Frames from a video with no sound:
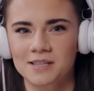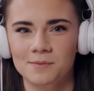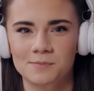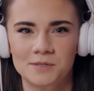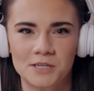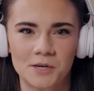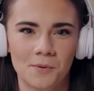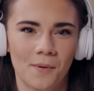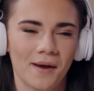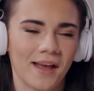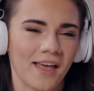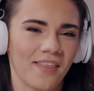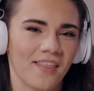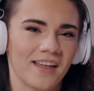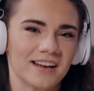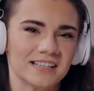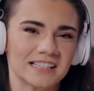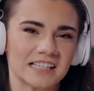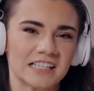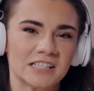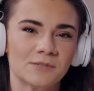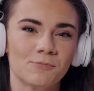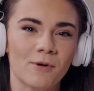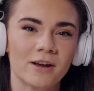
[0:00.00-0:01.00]
them too. Again, that
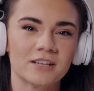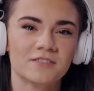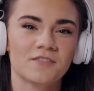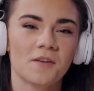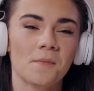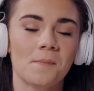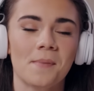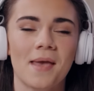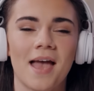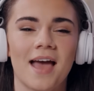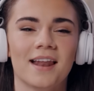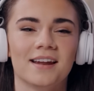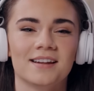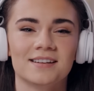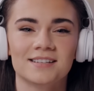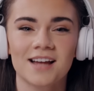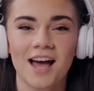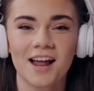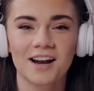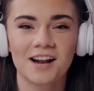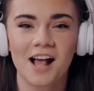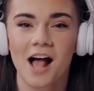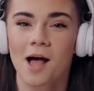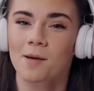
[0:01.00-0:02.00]
is
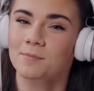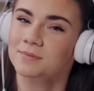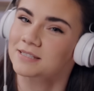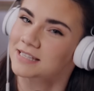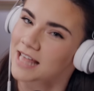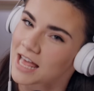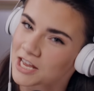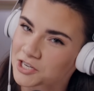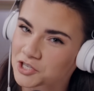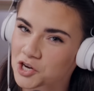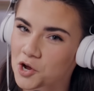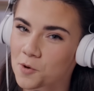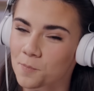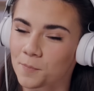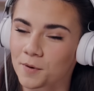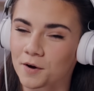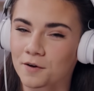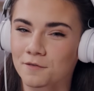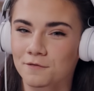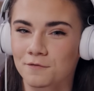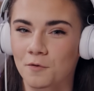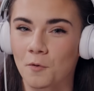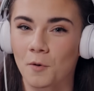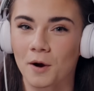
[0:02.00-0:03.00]
expressvpn.com slash
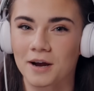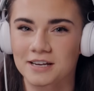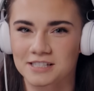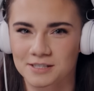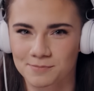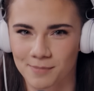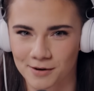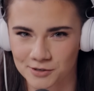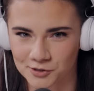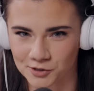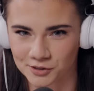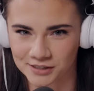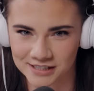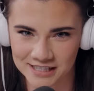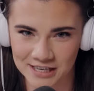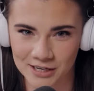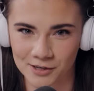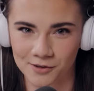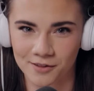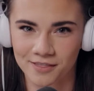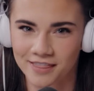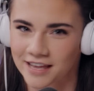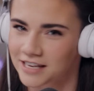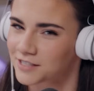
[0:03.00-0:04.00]
Cooper for a special
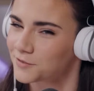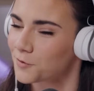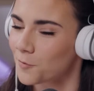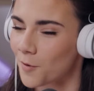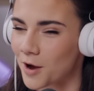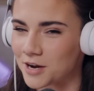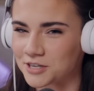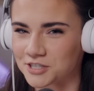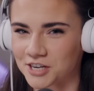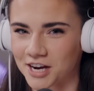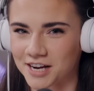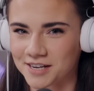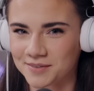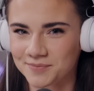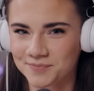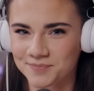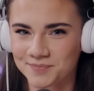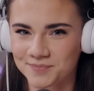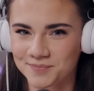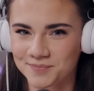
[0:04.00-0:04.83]
deal. Thanks for watching.